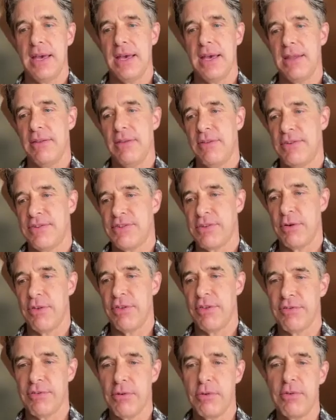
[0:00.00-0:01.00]
And so
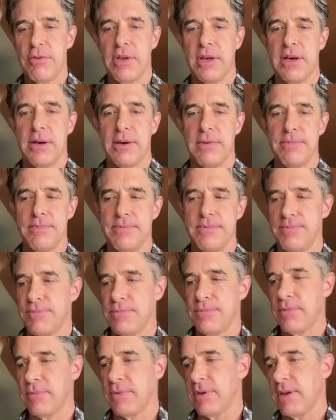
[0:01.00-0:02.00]
through the
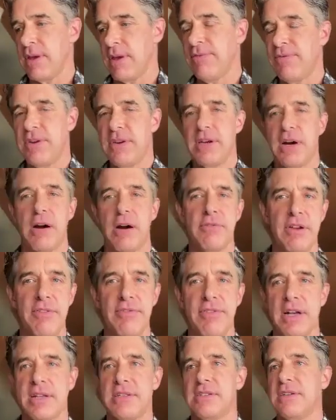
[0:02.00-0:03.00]
infantile
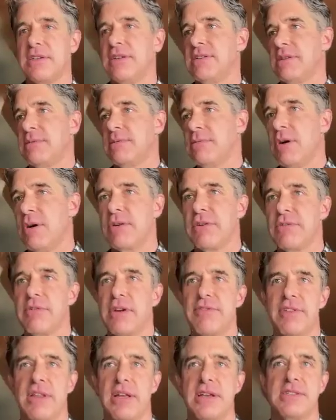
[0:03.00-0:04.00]
reflexes and motor
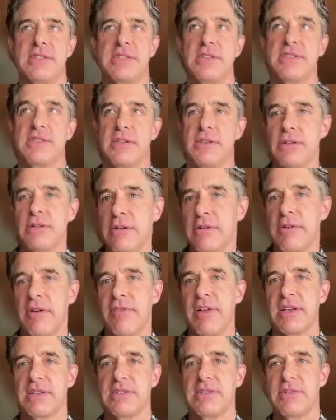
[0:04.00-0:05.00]
reflexes and
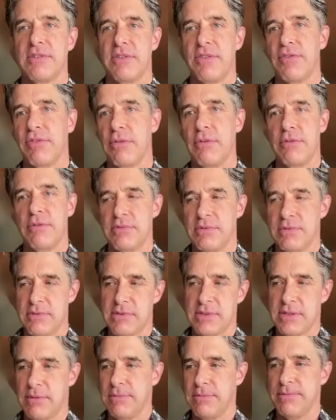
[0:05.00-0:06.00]
neuroreflexes, through
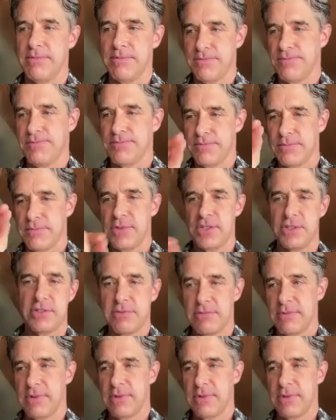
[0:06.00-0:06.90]
some just,